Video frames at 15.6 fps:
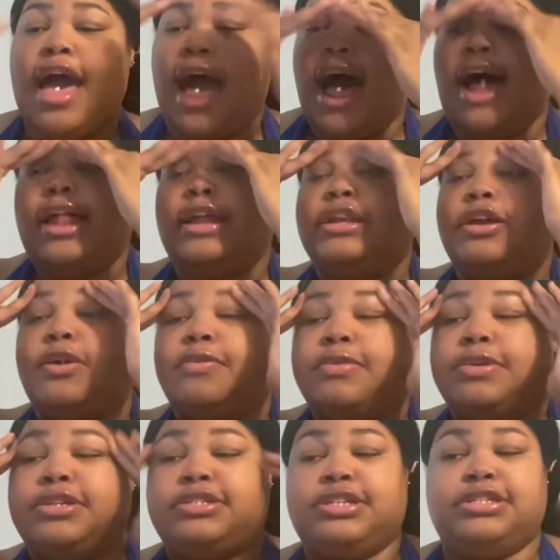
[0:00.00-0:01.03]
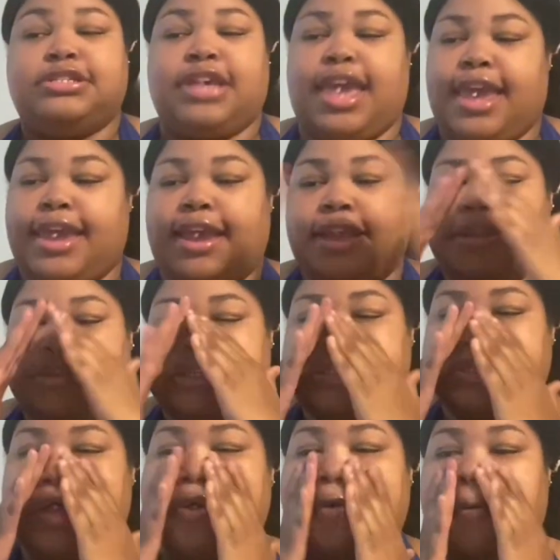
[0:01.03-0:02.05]
All I know was it said Ant.
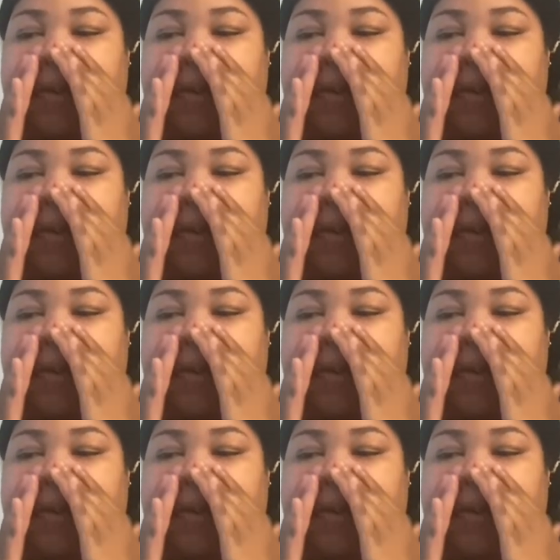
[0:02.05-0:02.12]
So